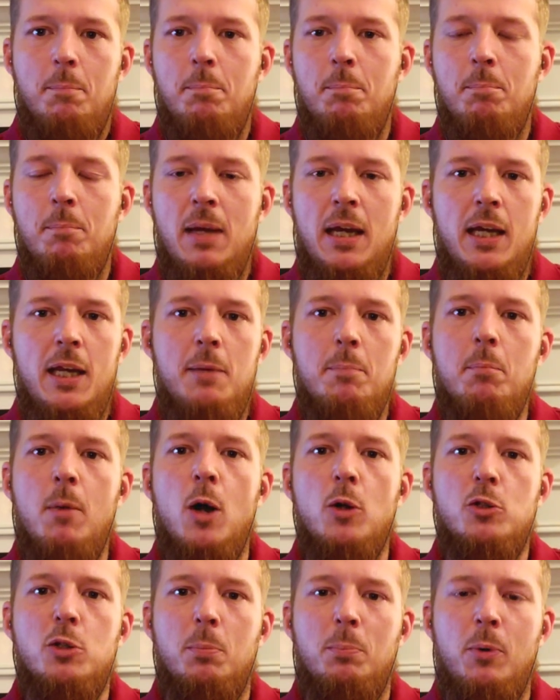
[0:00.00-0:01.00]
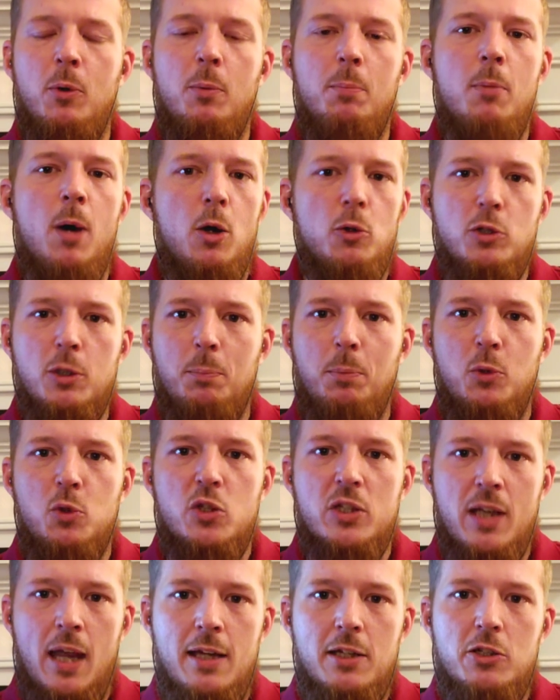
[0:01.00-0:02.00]
Many multiple
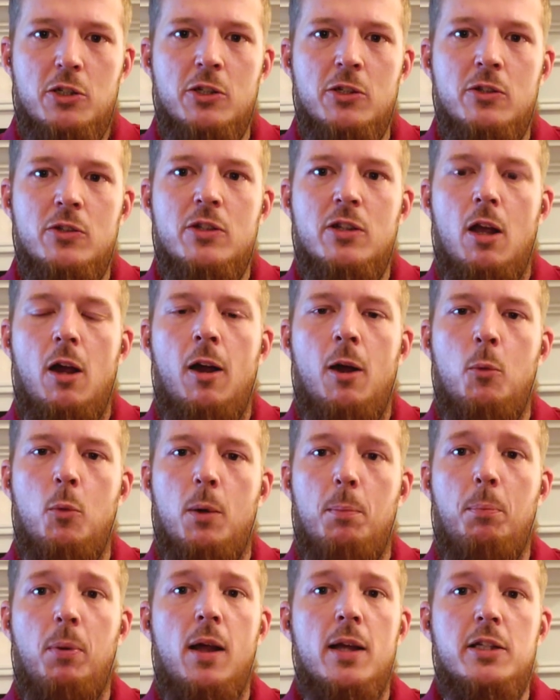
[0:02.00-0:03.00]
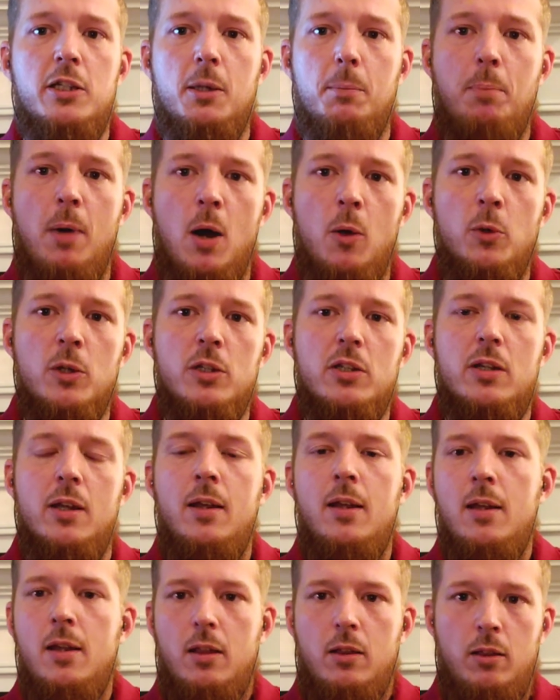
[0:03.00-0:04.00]
sanctions were placed upon us,
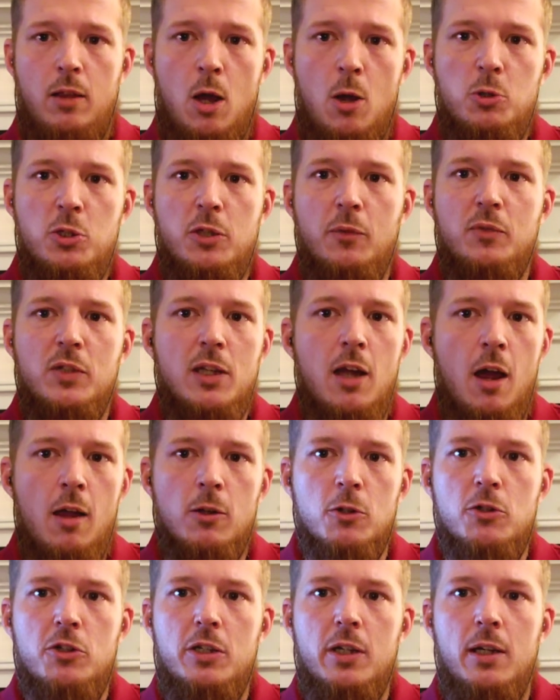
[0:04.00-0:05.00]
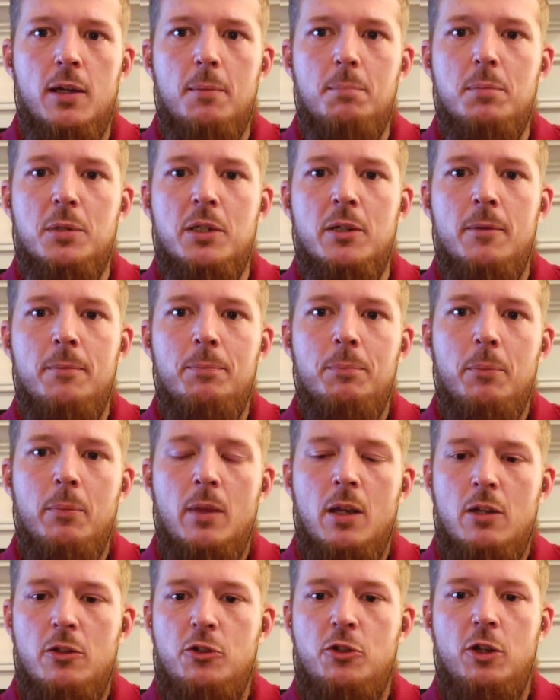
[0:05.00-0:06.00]
loss of scholarships,
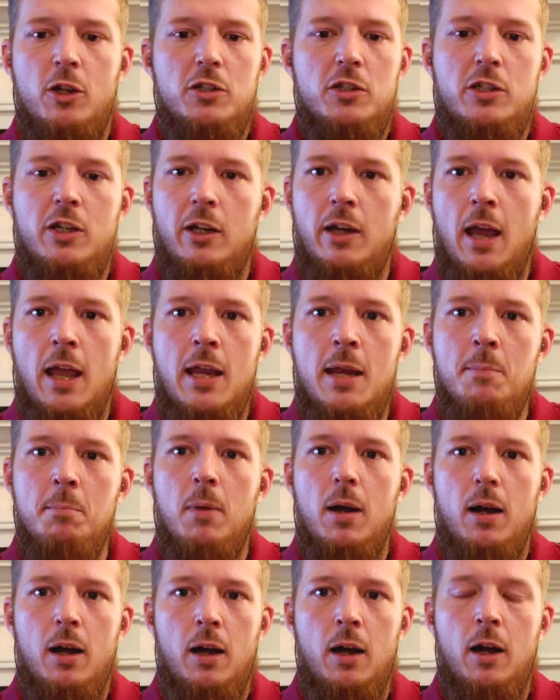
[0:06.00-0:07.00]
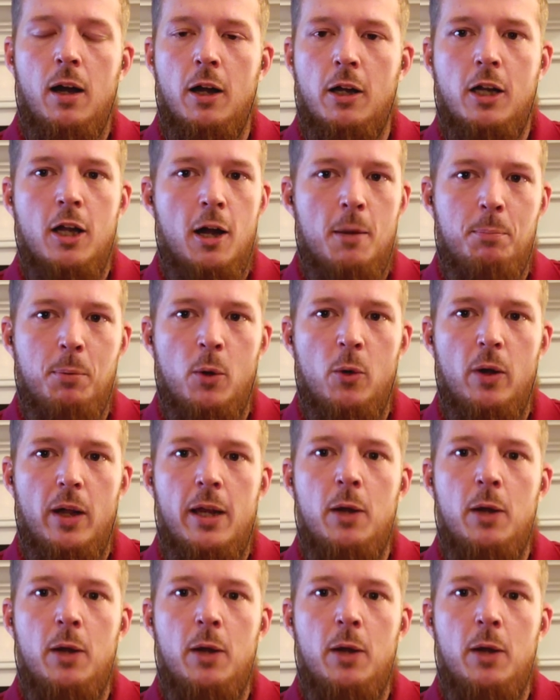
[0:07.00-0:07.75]
just to name a couple.